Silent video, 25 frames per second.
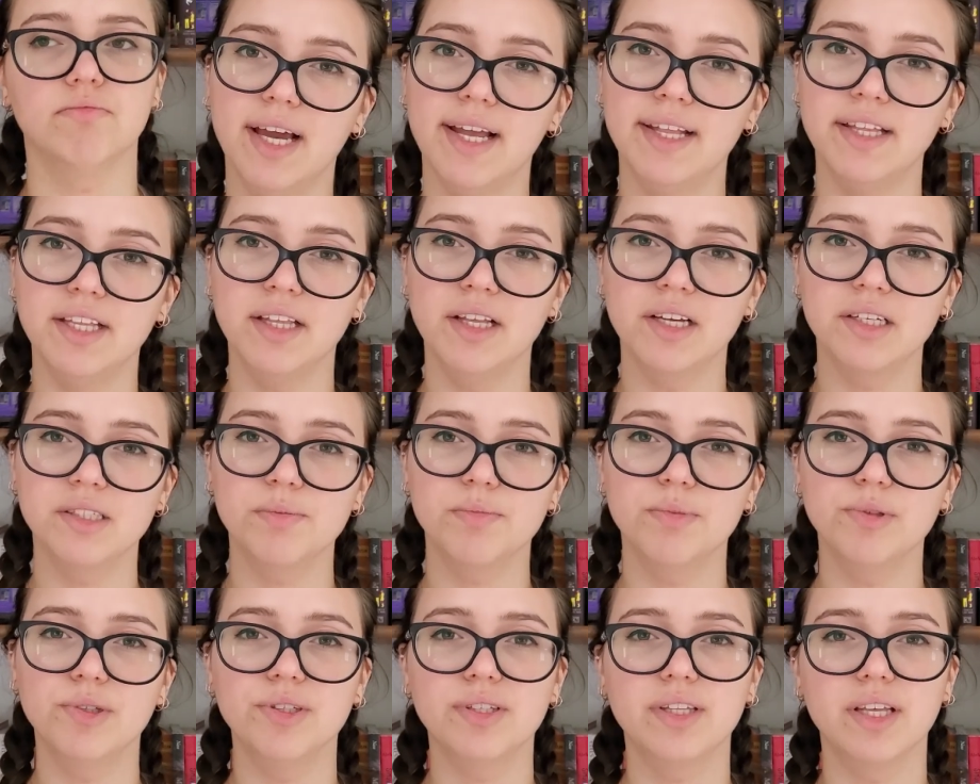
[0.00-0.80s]
And the next
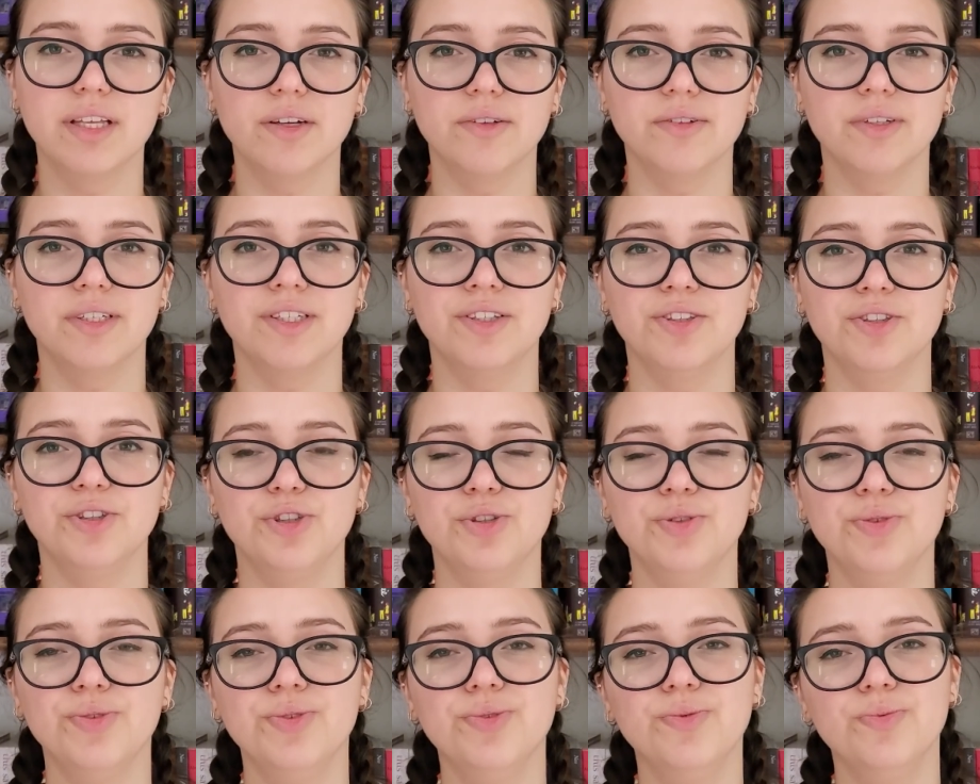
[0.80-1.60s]
book that I read in
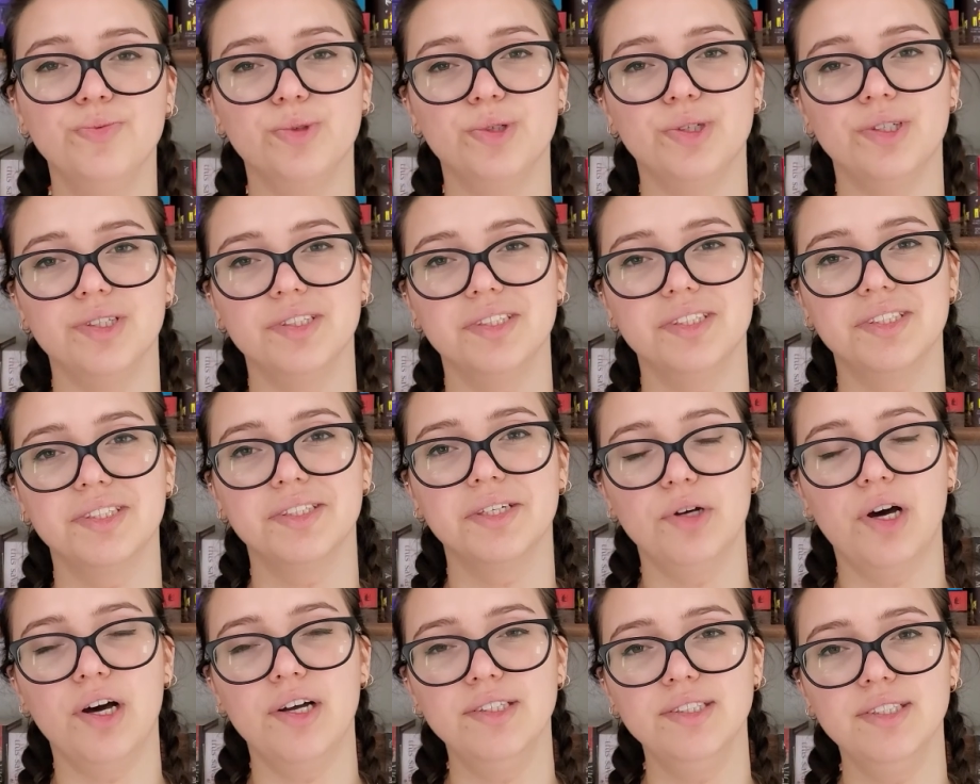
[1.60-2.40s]
June was
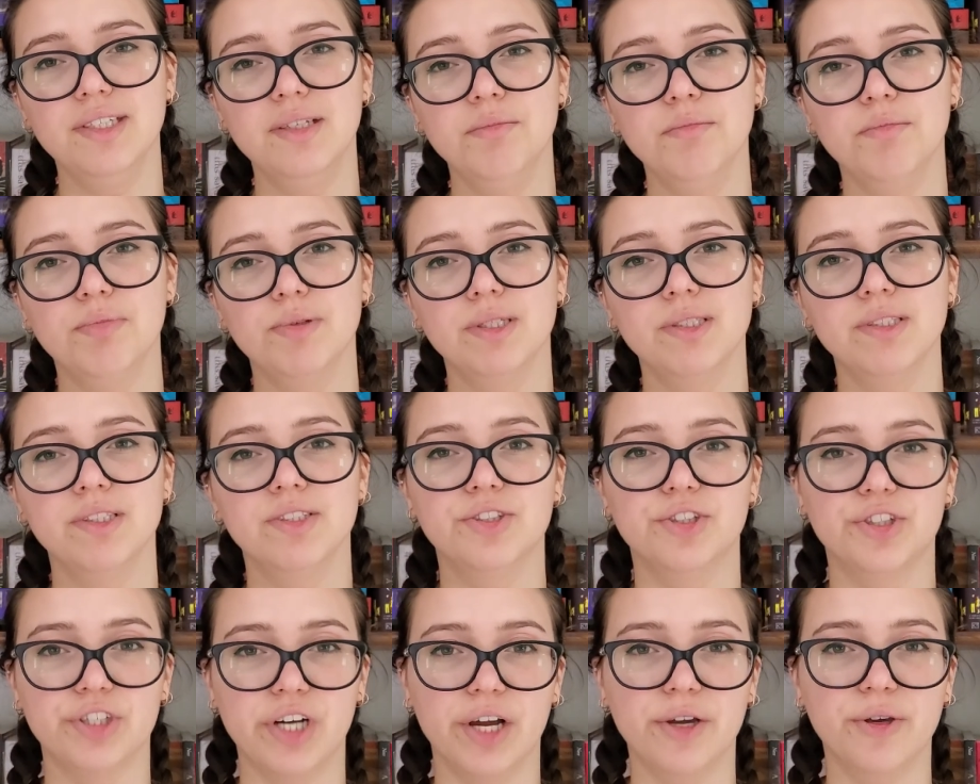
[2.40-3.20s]
Hunting Prince
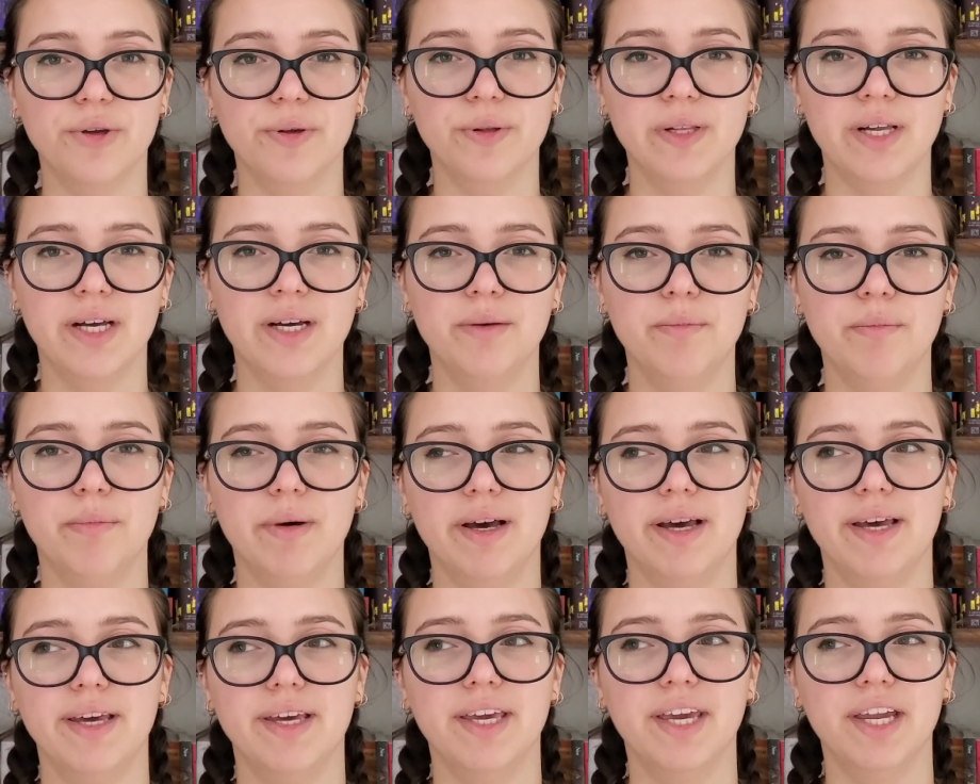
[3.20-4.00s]
Dracula
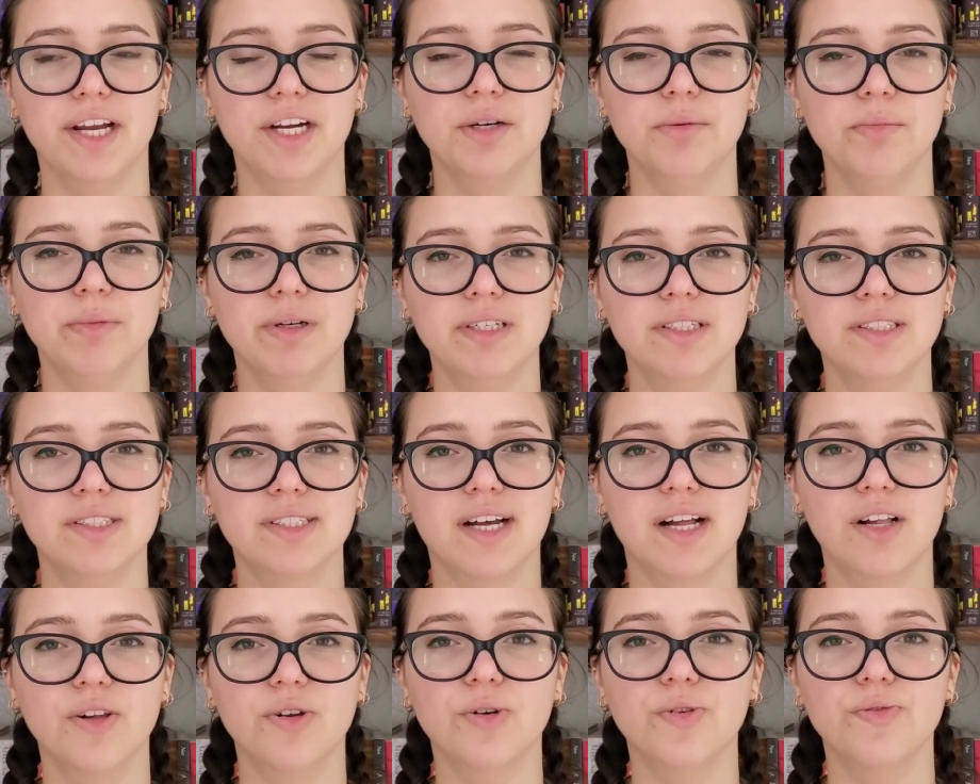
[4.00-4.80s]
by Carrie
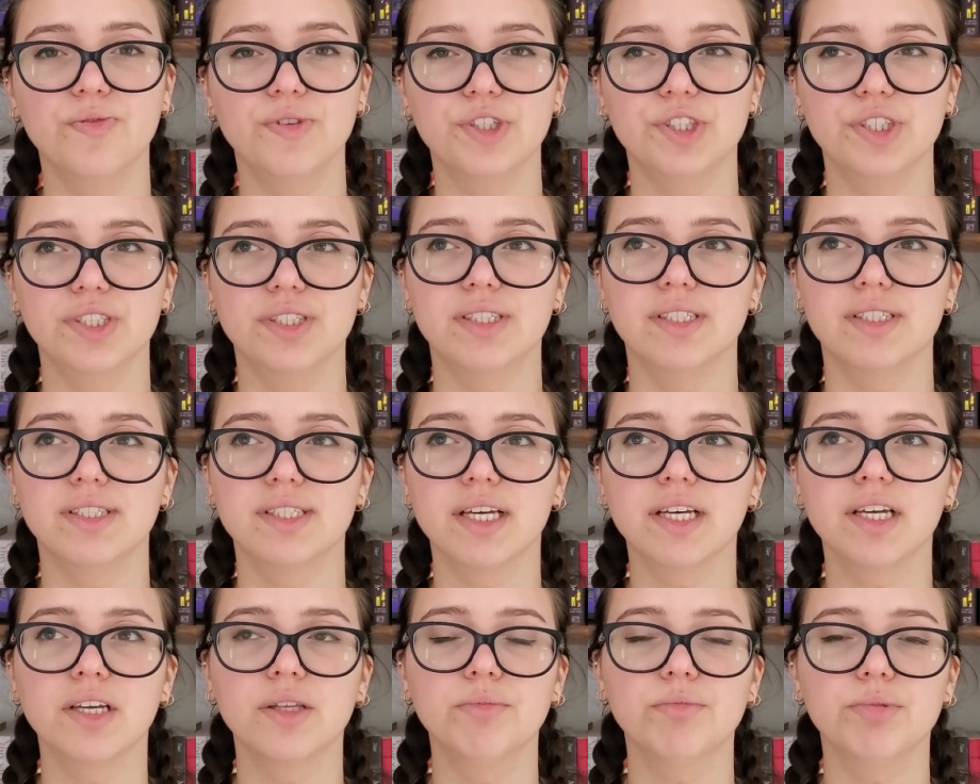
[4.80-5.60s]
Maniscalco, which is the
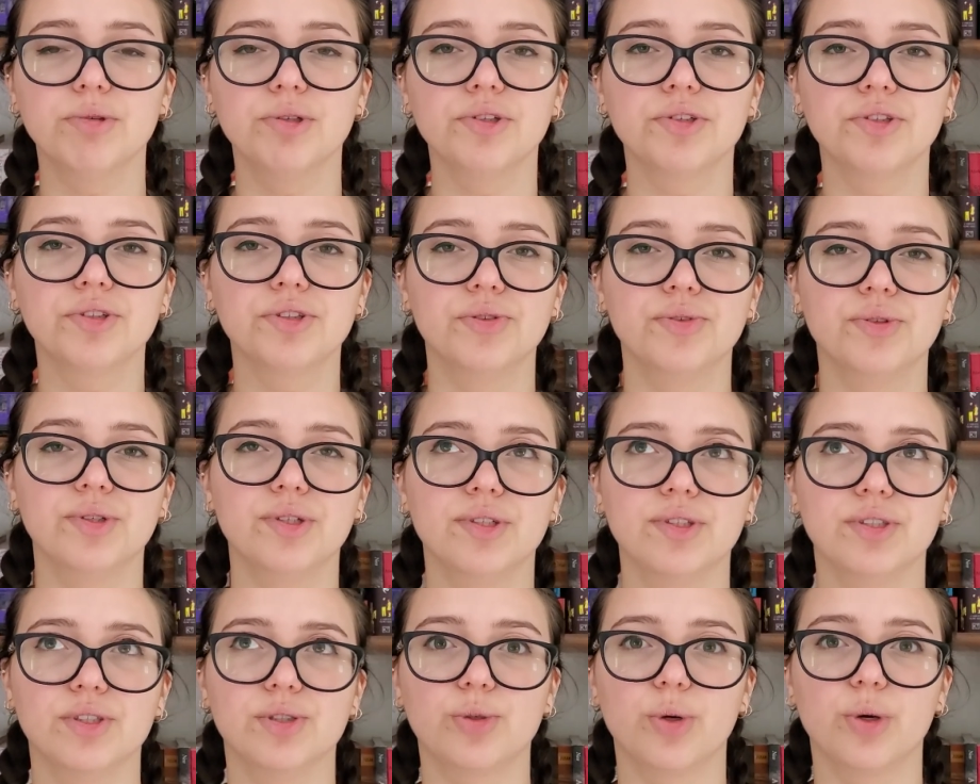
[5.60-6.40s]
second book to
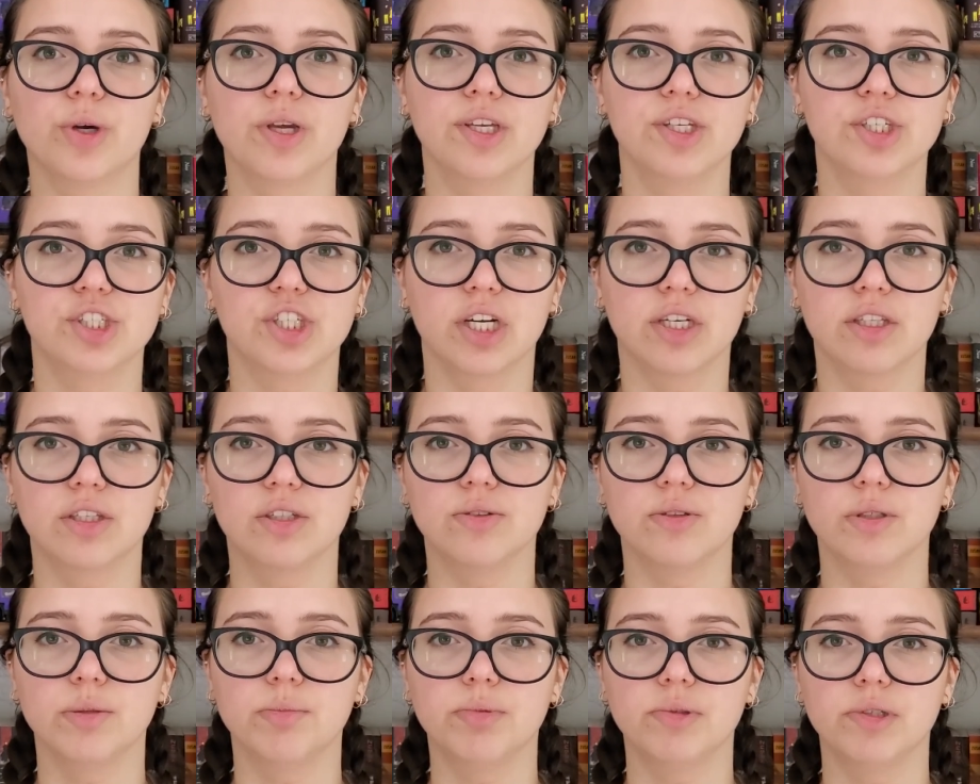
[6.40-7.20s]
the Stalking Jack the
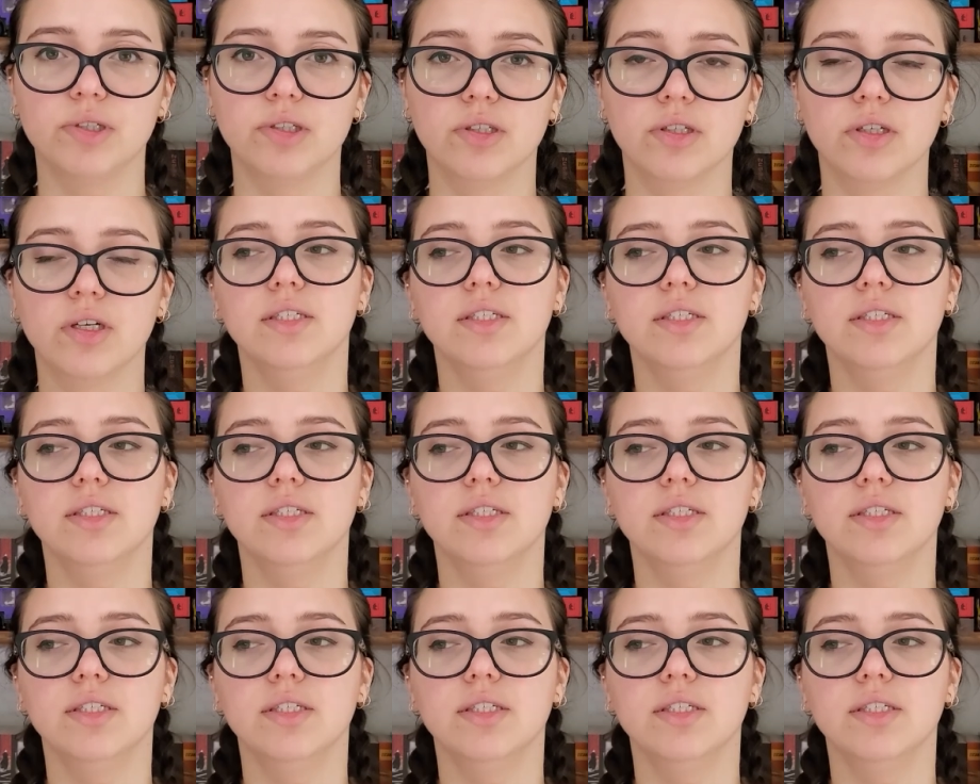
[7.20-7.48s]
Ripper